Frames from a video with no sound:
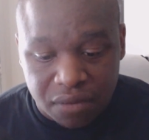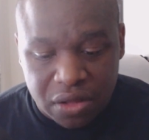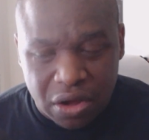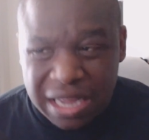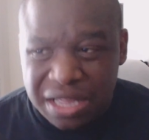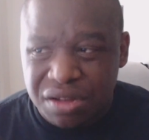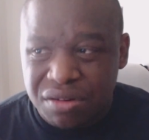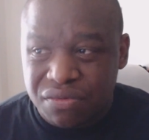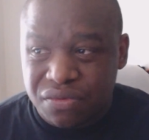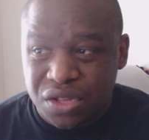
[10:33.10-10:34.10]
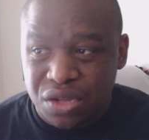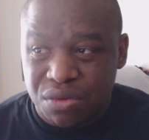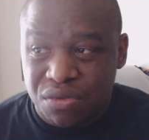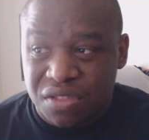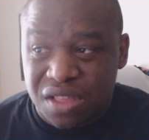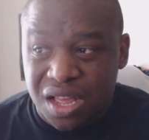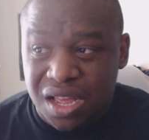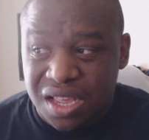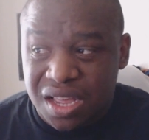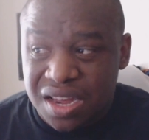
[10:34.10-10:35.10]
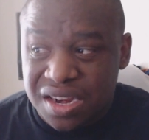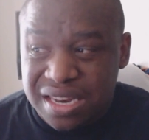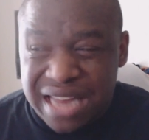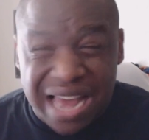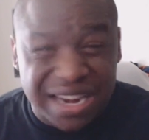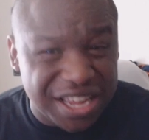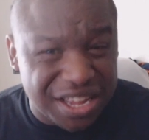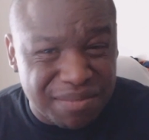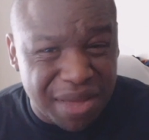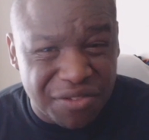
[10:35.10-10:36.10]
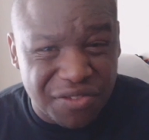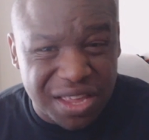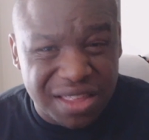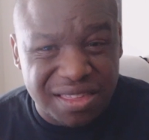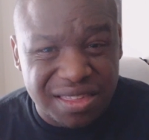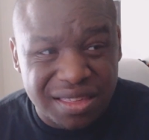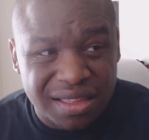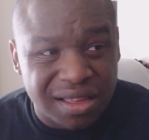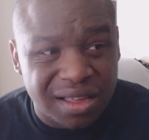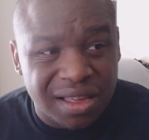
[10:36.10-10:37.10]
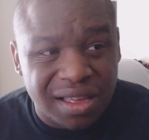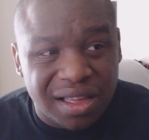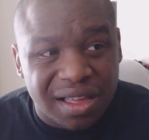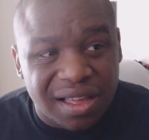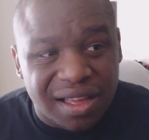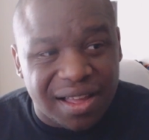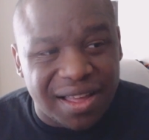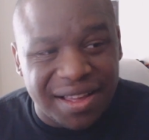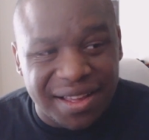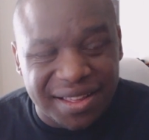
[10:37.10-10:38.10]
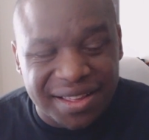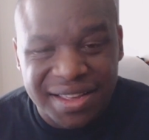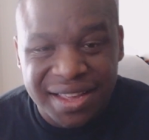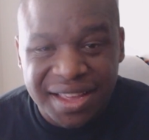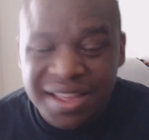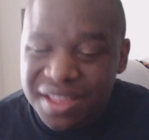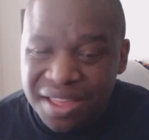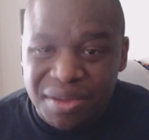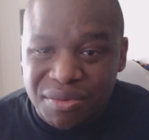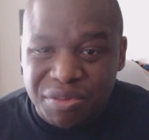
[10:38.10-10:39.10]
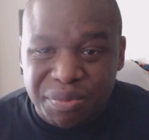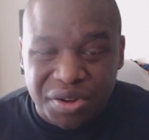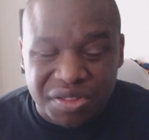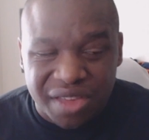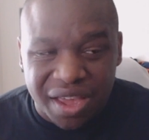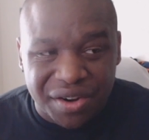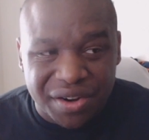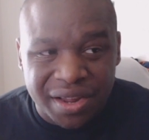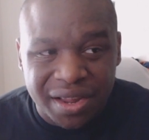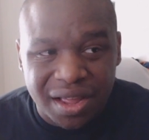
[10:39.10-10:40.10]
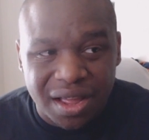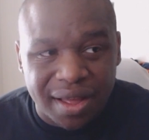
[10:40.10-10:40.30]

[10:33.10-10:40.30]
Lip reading: Even though I could have used a gun not in my face, it was pretty scary.